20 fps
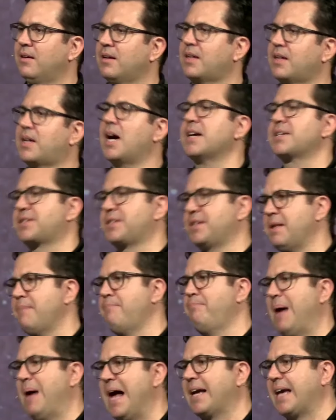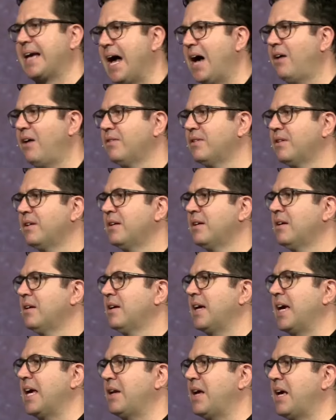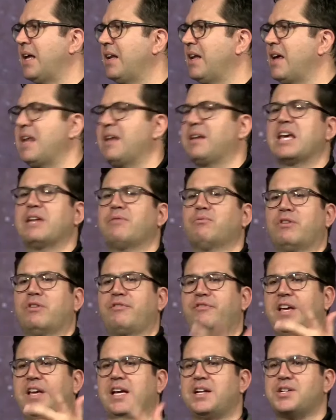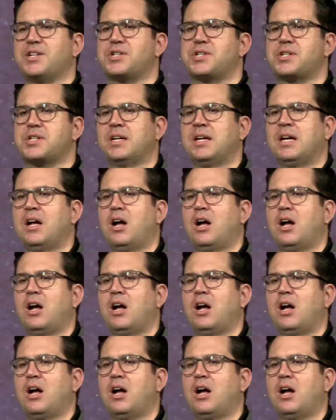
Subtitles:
cussing them back out, and getting revenge.